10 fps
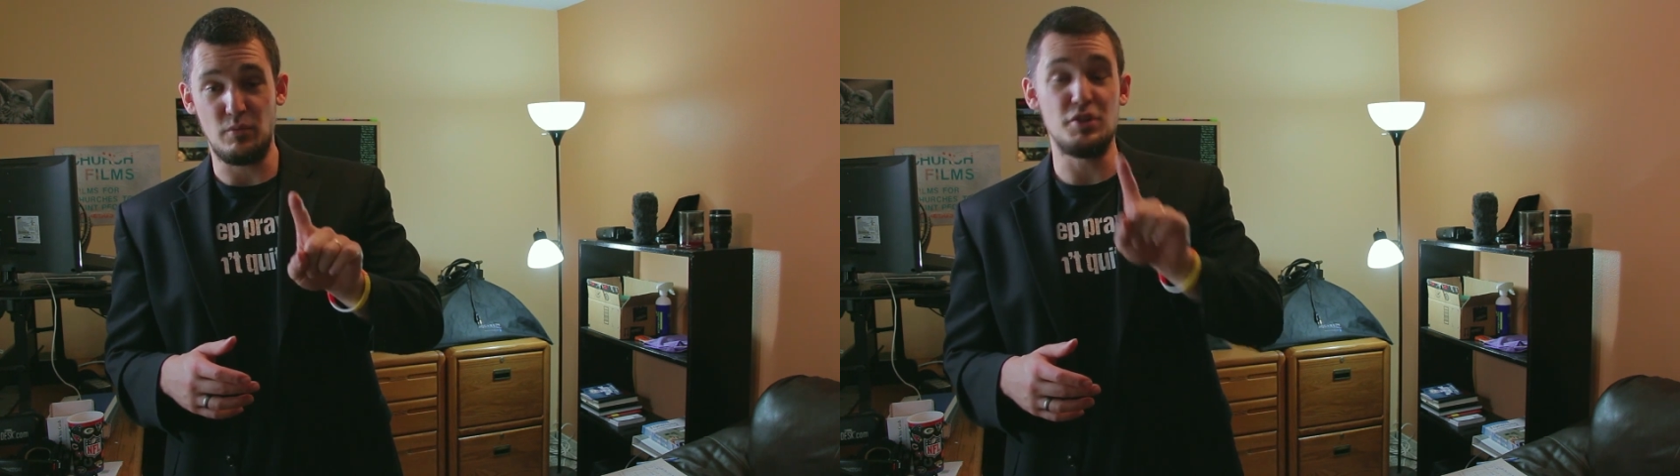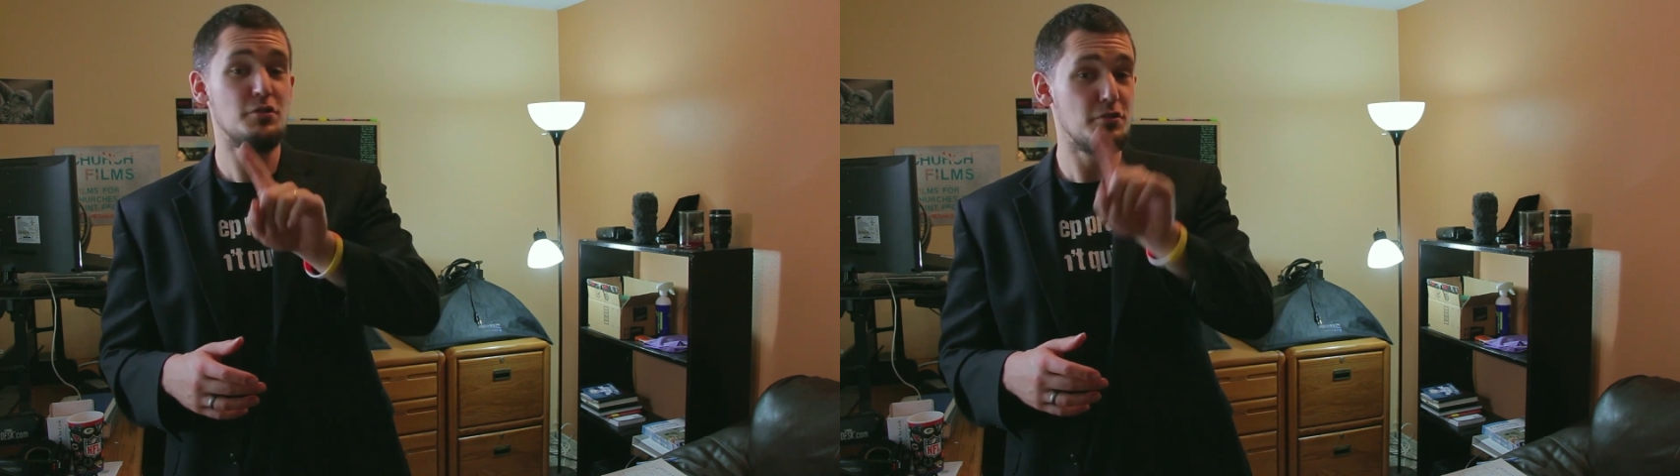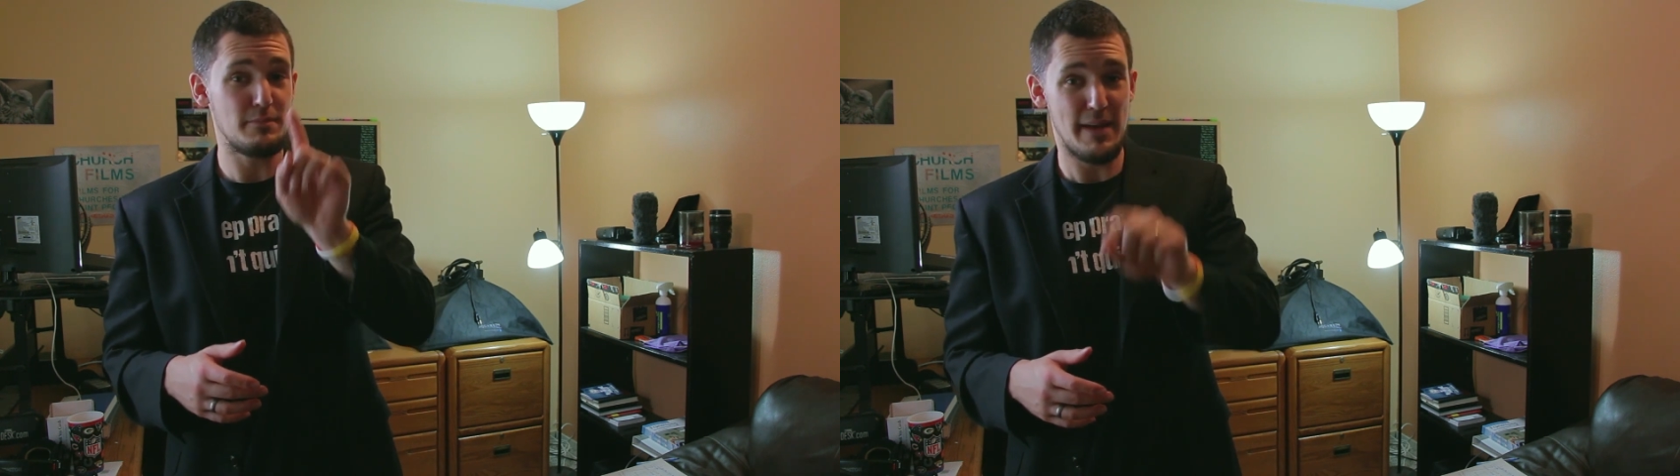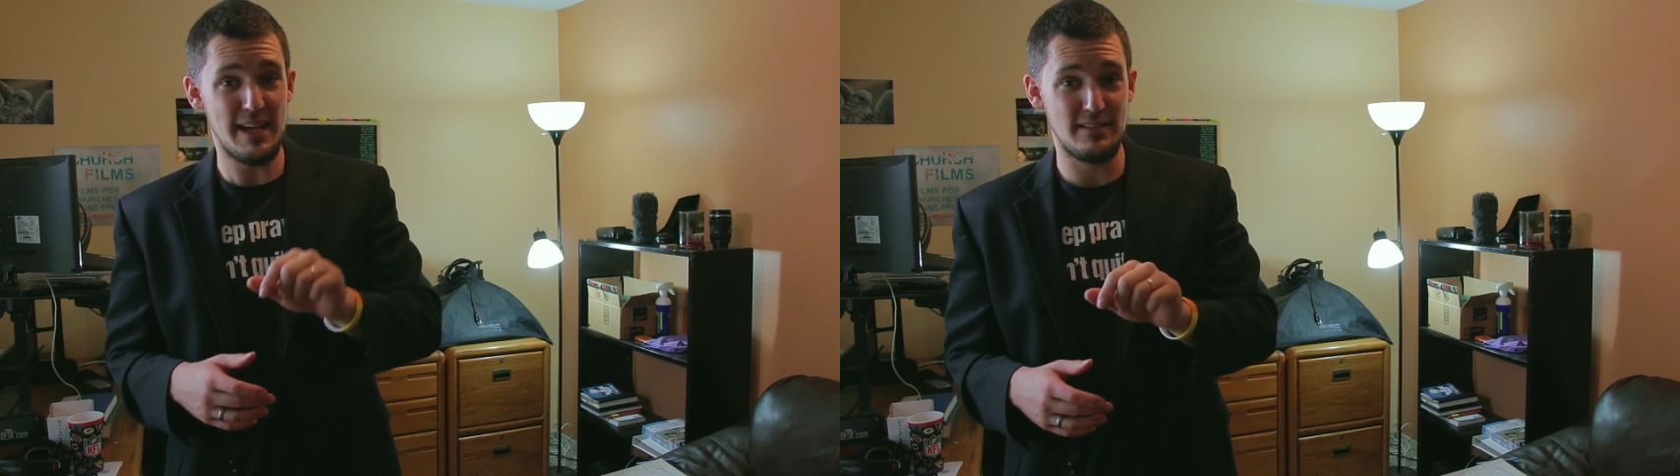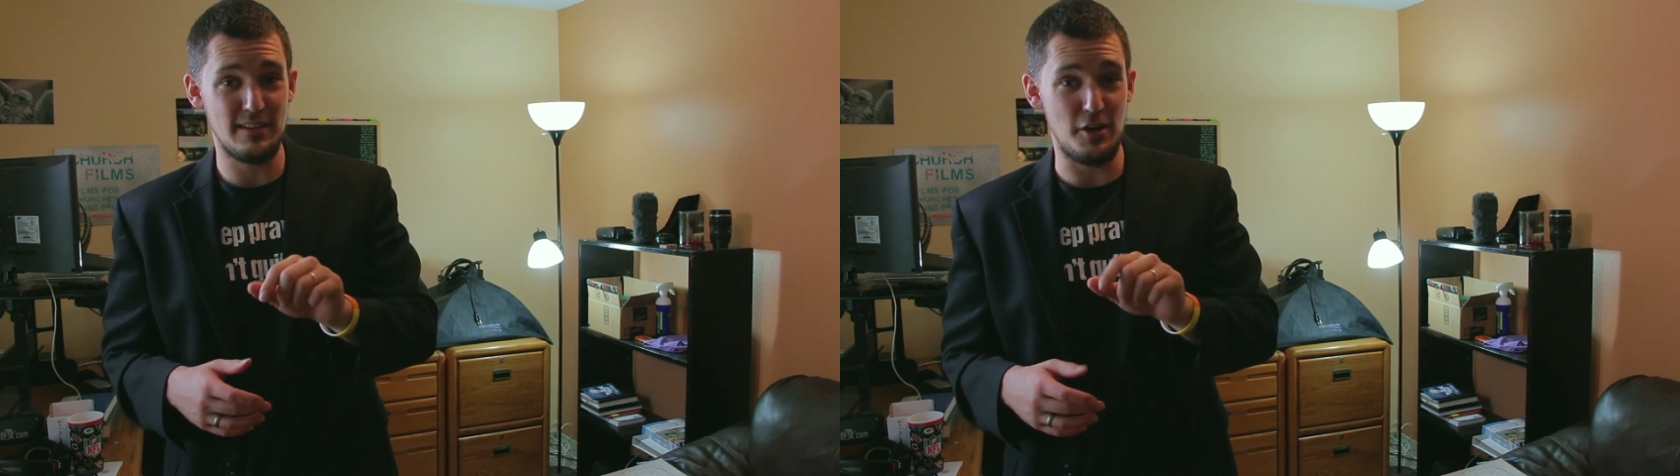When you use
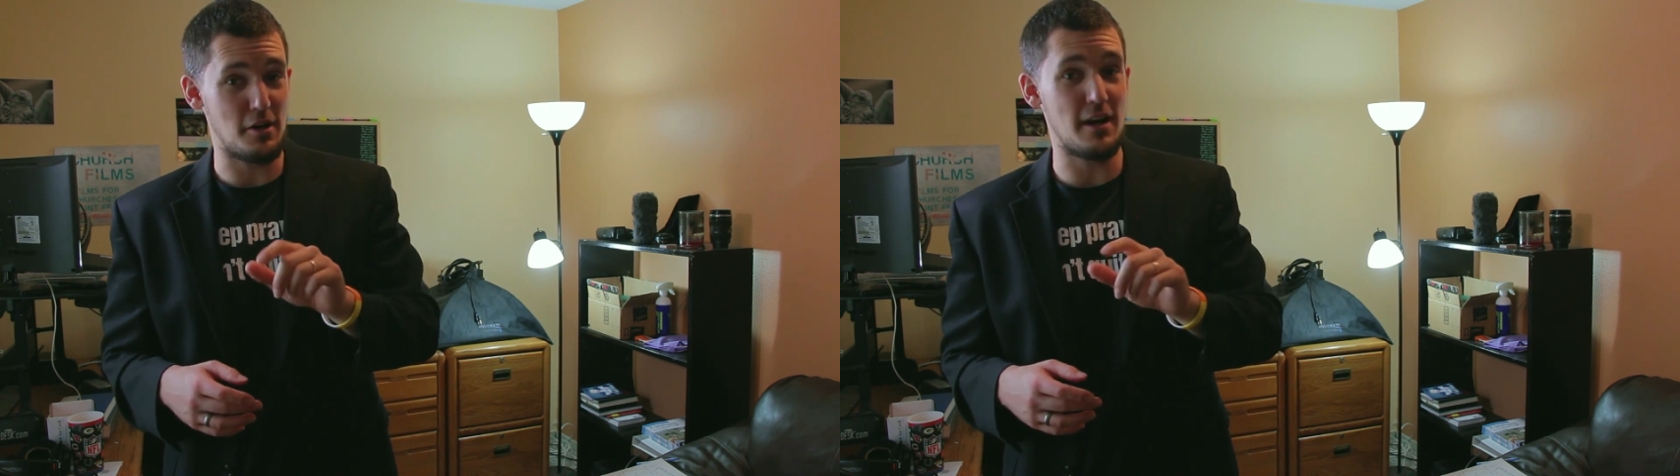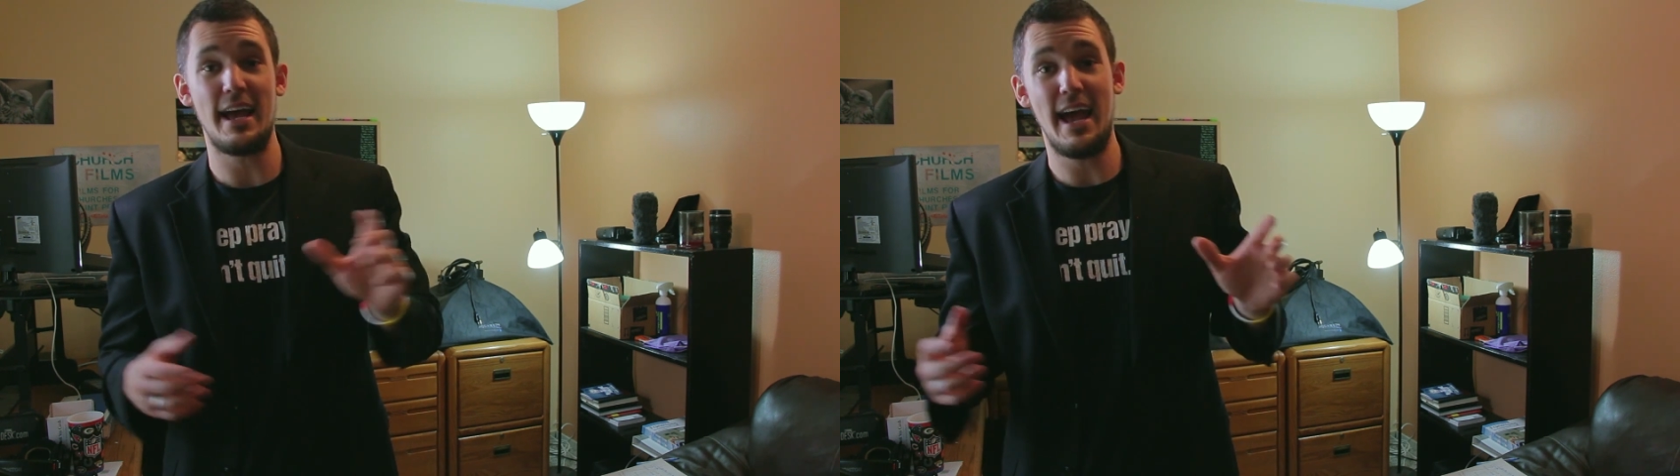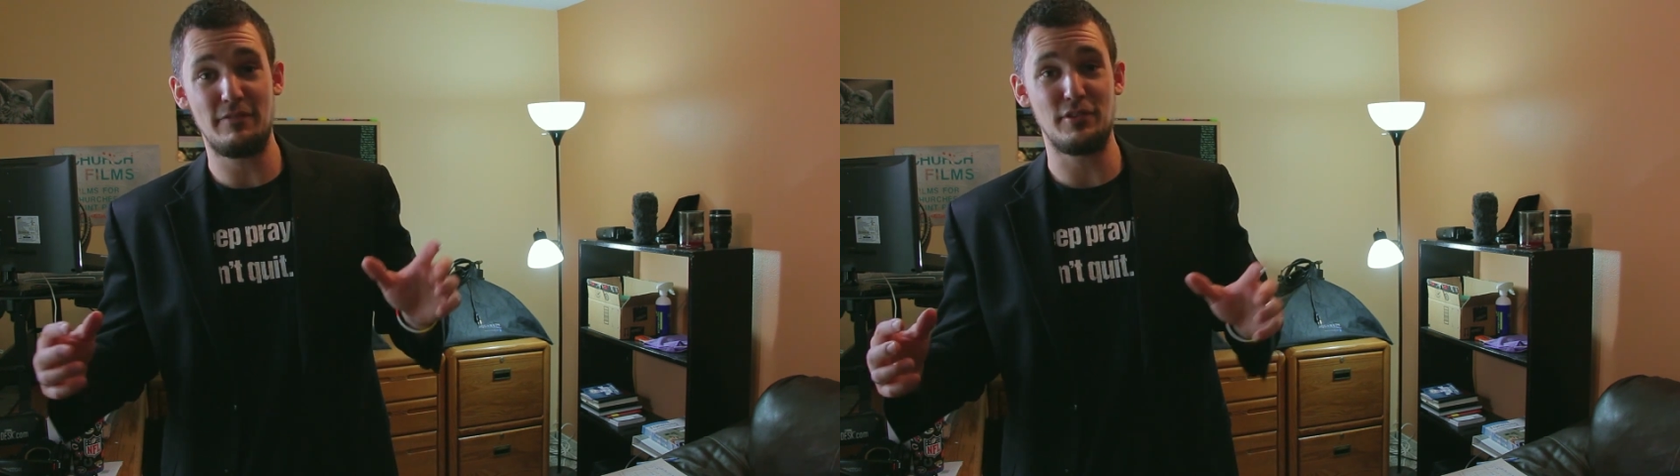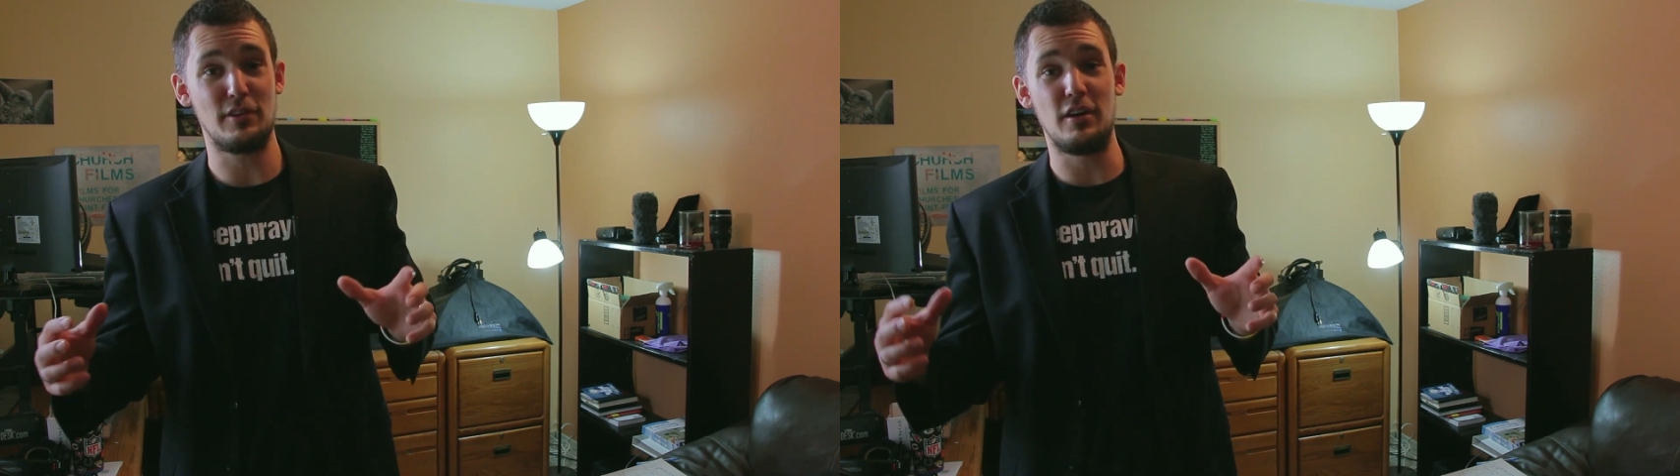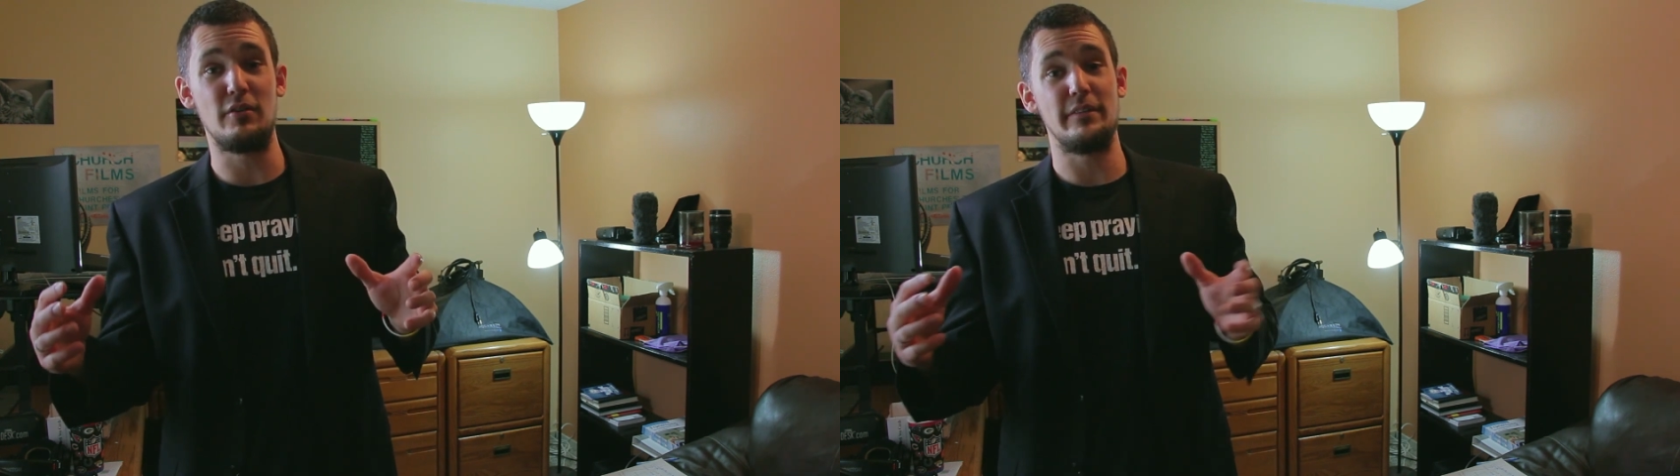Manta, you're gonna have to go